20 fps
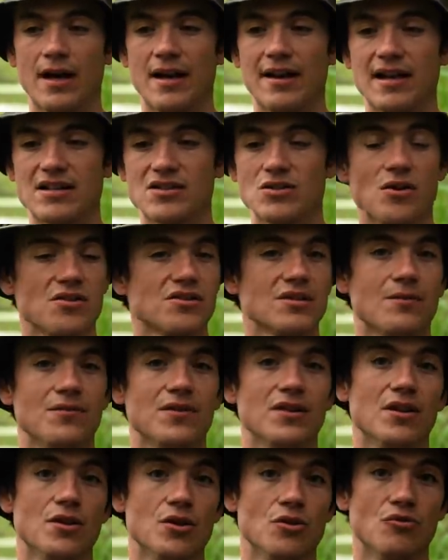And that's not
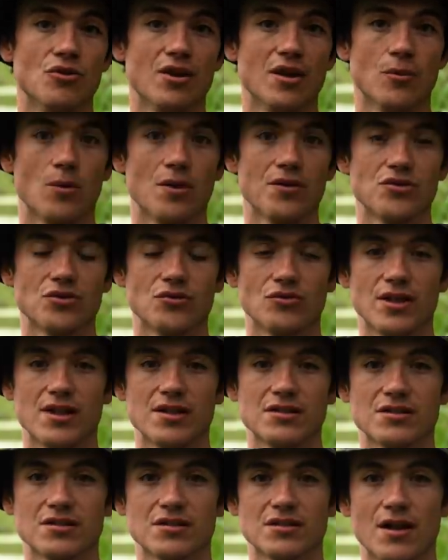something that you really want to
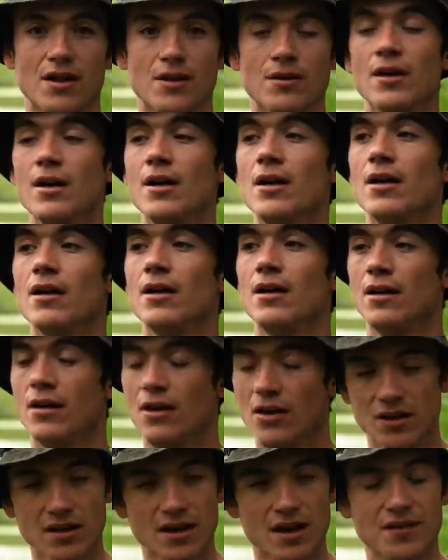risk. So
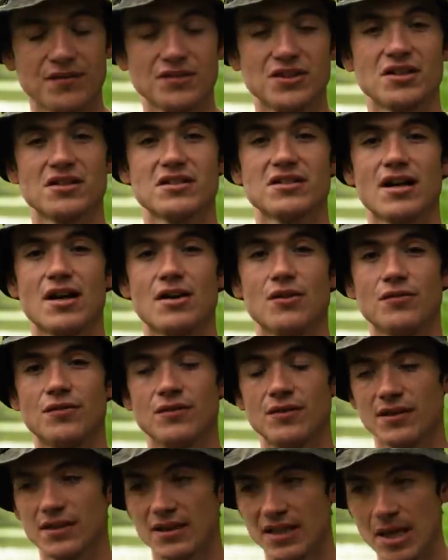look after
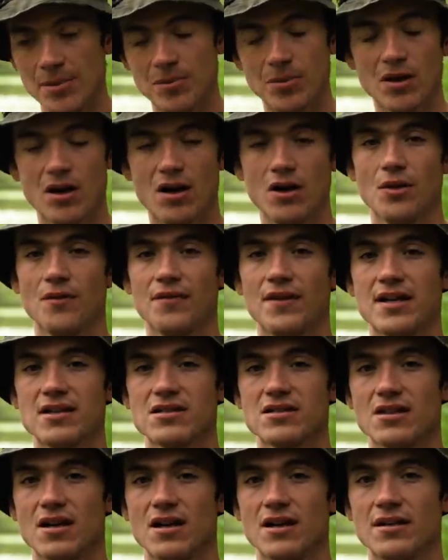yourself, keep an eye on that
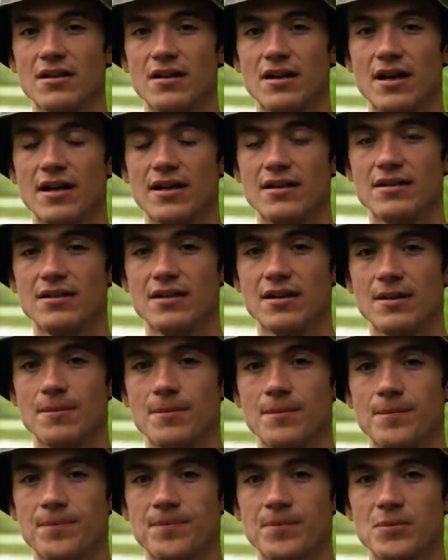sun,
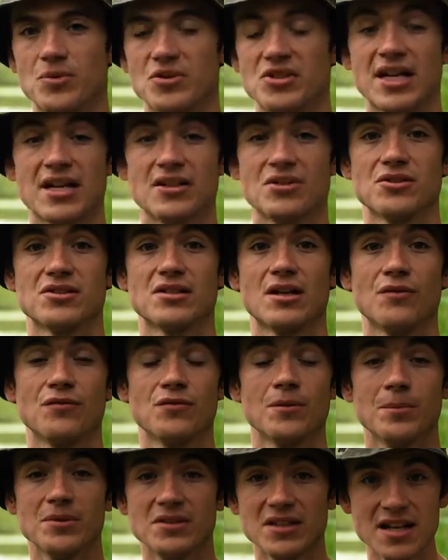and protect yourself
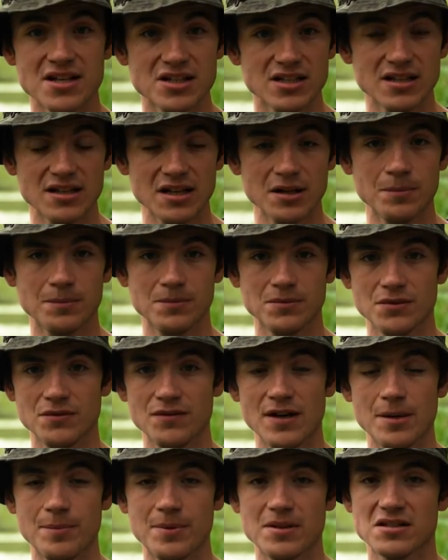from potentially
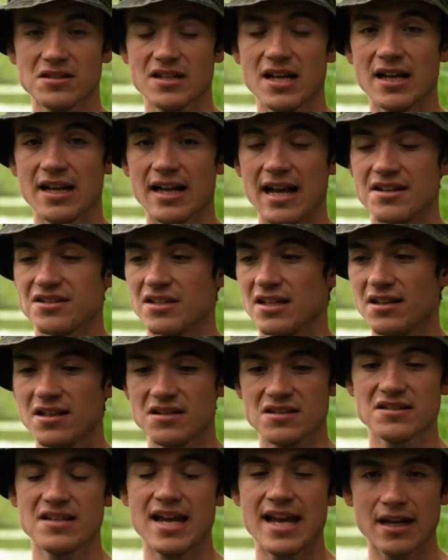developing skin cancer. It
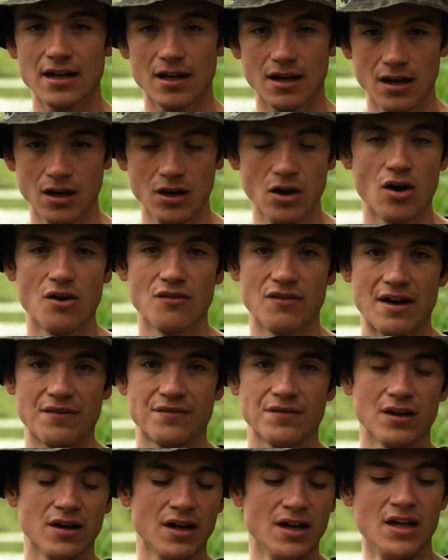doesn't take a lot of
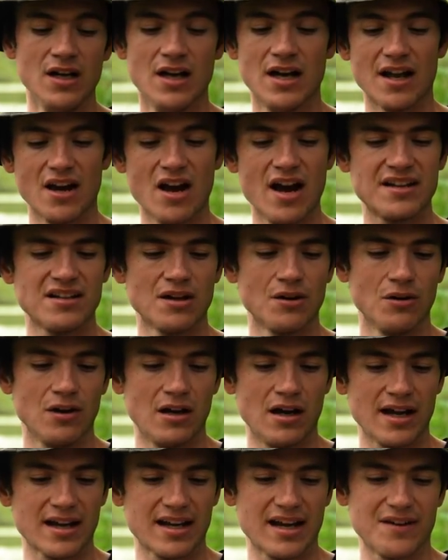effort. And I don't
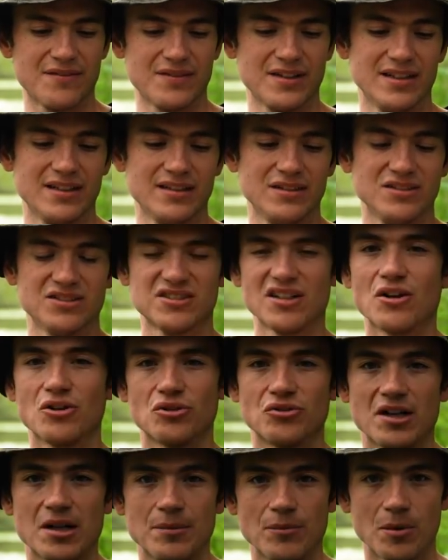like having sun
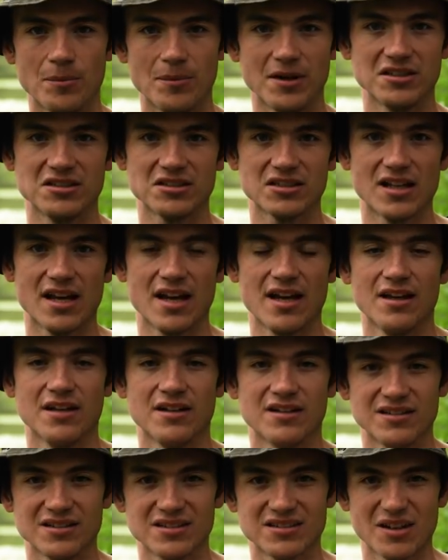cream on my
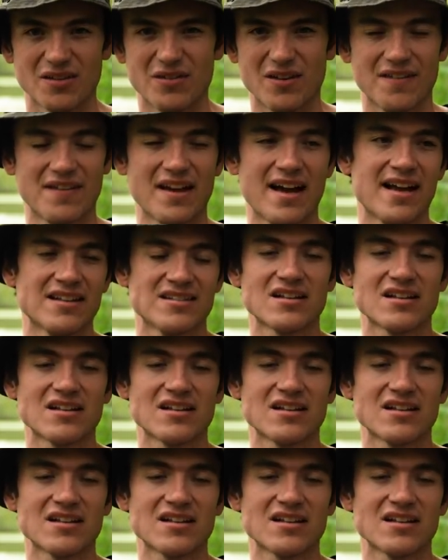skin and stuff like that.